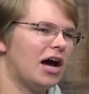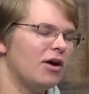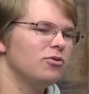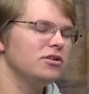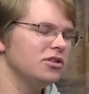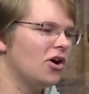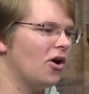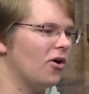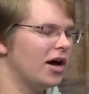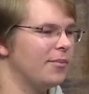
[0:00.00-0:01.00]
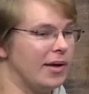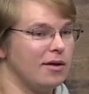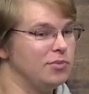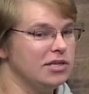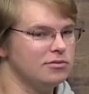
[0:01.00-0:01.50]
I would no.
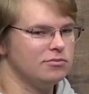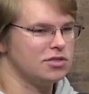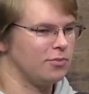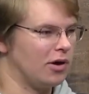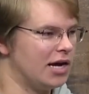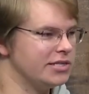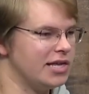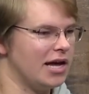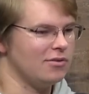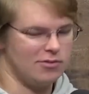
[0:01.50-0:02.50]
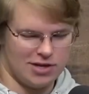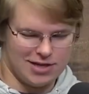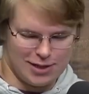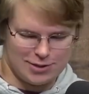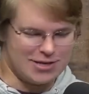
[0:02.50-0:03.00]
I'd be surprised that
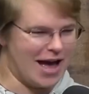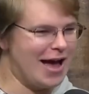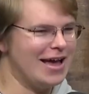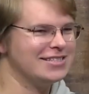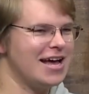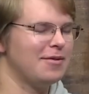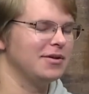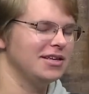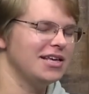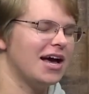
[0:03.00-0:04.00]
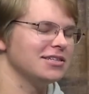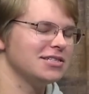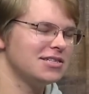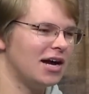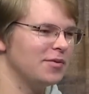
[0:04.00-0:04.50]
it's happening. Yes, the
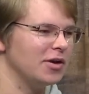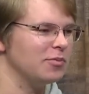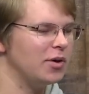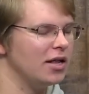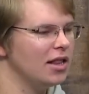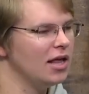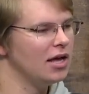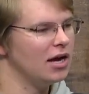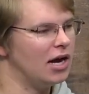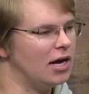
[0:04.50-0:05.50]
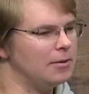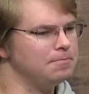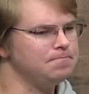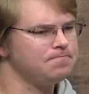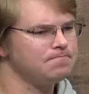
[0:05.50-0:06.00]
timing. But
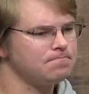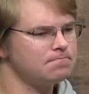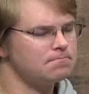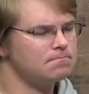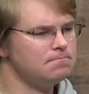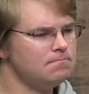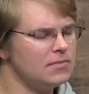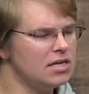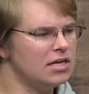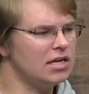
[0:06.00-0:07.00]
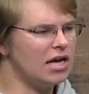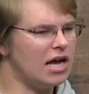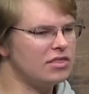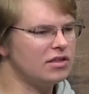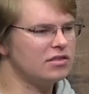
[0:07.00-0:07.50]

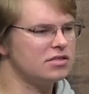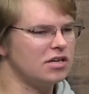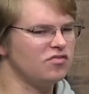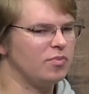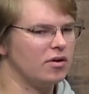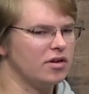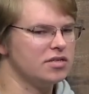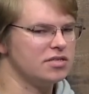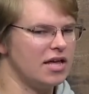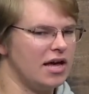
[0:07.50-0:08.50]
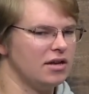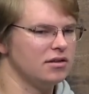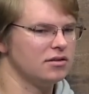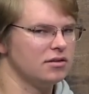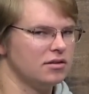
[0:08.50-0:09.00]
I think the tough part is that
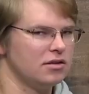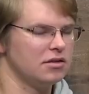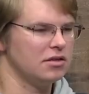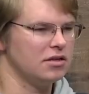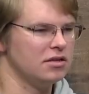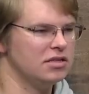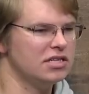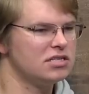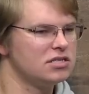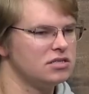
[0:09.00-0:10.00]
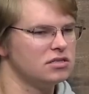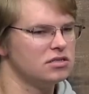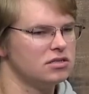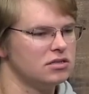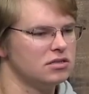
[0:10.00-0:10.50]
this
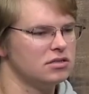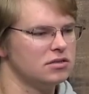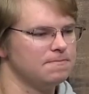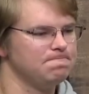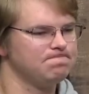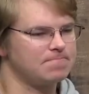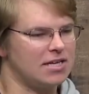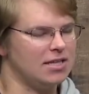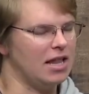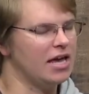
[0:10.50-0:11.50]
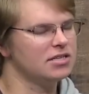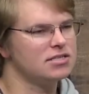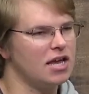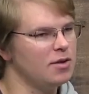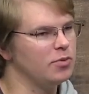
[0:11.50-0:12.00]

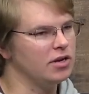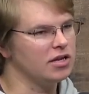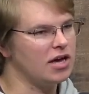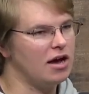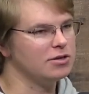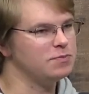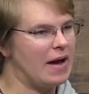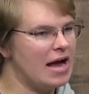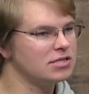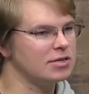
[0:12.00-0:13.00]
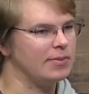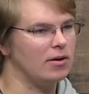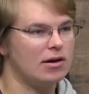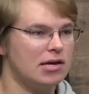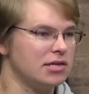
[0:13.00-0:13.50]
landscape in college basketball,
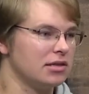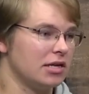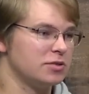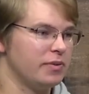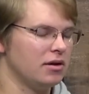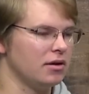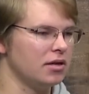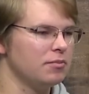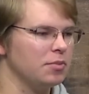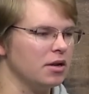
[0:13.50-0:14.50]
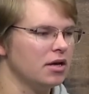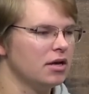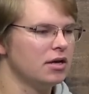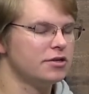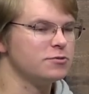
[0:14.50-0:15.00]
college athletics period, but
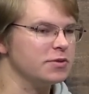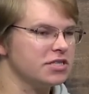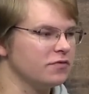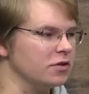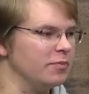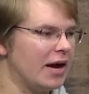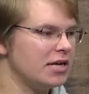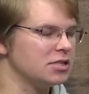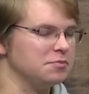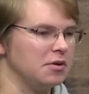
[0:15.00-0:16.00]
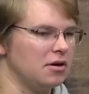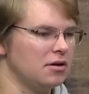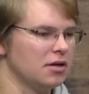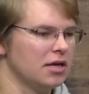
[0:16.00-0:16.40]
specifically basketball,